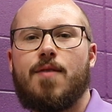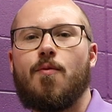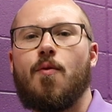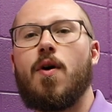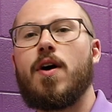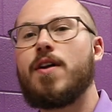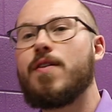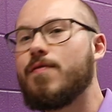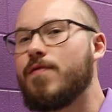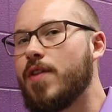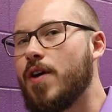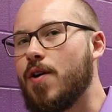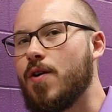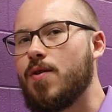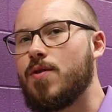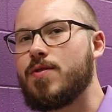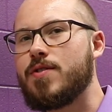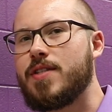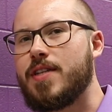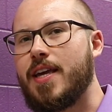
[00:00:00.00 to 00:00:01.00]
One of
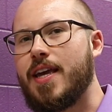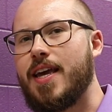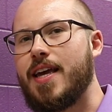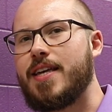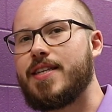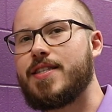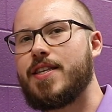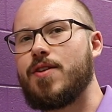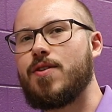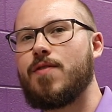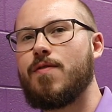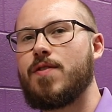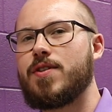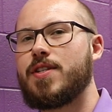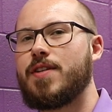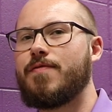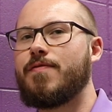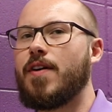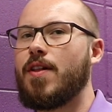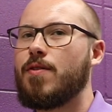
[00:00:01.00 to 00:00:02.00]
those is the
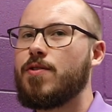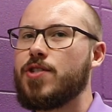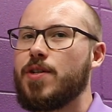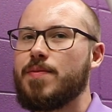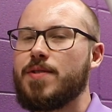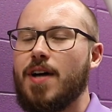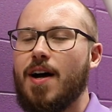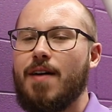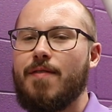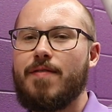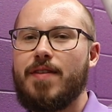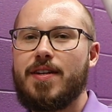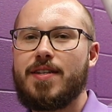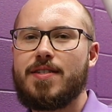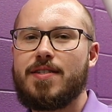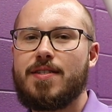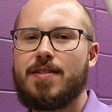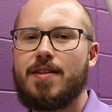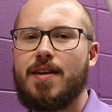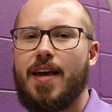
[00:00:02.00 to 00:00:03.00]
University Fellowships
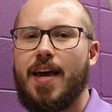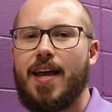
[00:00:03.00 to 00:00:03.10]
Office,